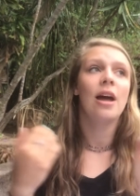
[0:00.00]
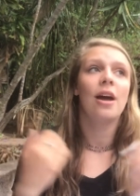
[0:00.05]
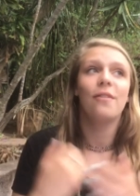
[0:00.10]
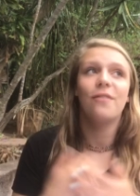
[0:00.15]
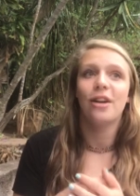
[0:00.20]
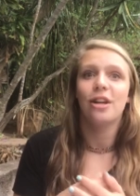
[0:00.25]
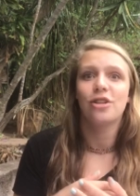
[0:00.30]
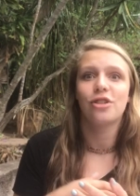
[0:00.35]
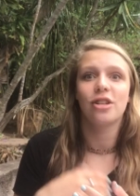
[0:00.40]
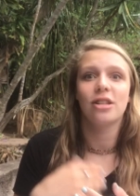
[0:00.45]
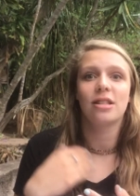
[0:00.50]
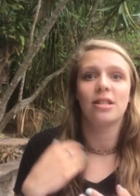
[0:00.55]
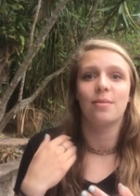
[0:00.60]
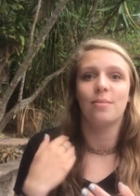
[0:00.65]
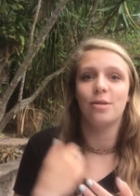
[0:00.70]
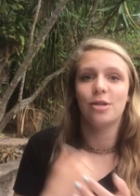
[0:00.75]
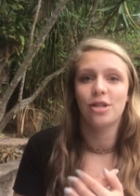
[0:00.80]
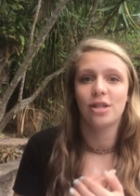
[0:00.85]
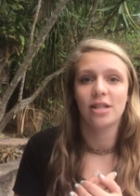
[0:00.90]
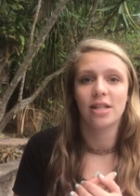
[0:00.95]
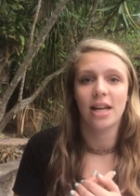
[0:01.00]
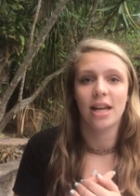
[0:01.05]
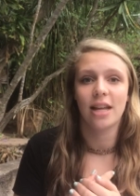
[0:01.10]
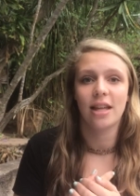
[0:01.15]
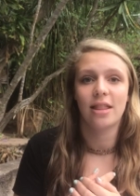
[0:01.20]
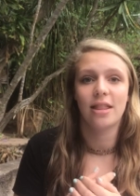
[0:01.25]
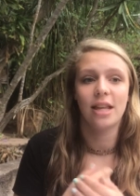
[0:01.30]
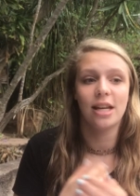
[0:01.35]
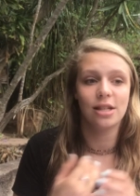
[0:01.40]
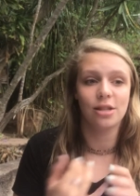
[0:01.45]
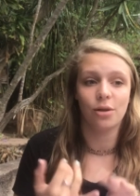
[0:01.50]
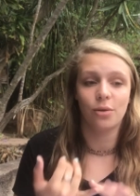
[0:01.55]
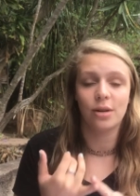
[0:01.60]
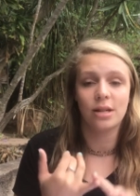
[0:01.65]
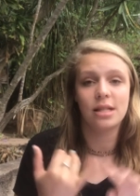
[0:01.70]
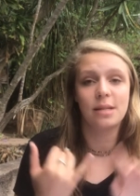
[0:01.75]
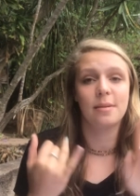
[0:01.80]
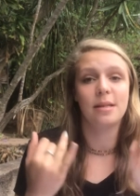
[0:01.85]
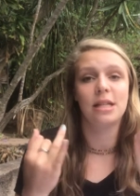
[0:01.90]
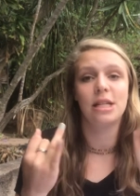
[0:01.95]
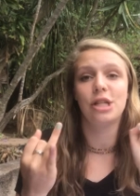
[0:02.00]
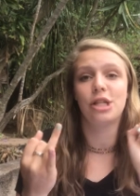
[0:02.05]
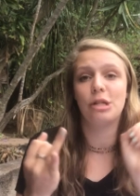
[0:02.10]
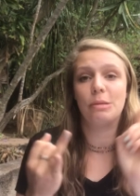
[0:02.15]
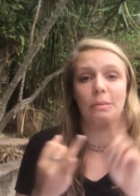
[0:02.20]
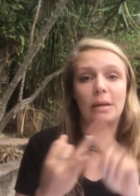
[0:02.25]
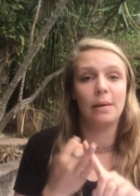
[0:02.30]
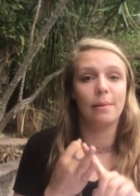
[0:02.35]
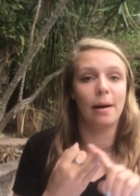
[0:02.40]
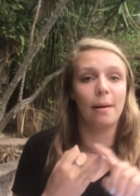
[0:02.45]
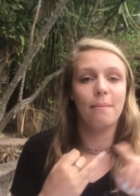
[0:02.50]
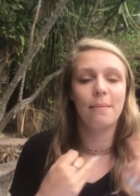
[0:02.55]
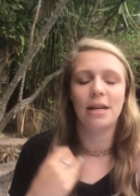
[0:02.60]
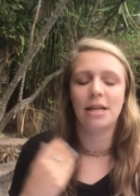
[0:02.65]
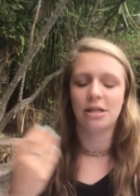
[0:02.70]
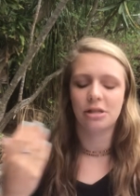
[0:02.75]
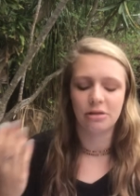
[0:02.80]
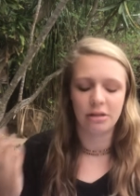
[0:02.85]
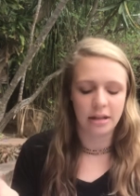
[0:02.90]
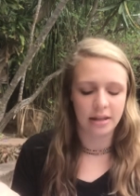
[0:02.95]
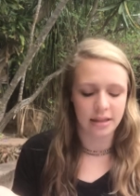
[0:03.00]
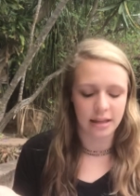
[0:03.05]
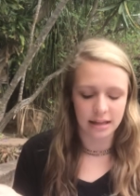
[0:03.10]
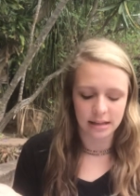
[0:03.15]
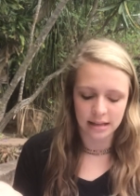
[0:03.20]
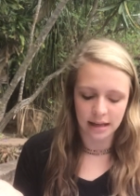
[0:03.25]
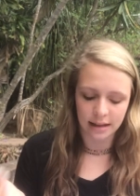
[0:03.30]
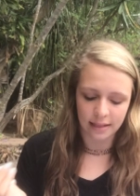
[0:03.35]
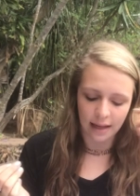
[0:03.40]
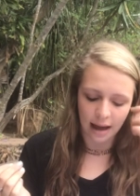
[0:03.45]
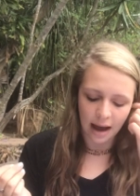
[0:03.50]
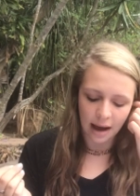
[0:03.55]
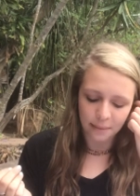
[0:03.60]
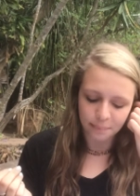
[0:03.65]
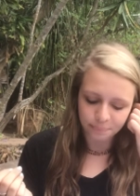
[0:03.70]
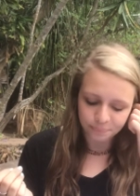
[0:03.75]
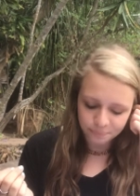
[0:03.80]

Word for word: evangelism and just like things the Lord's been teaching me about ministry and things like that.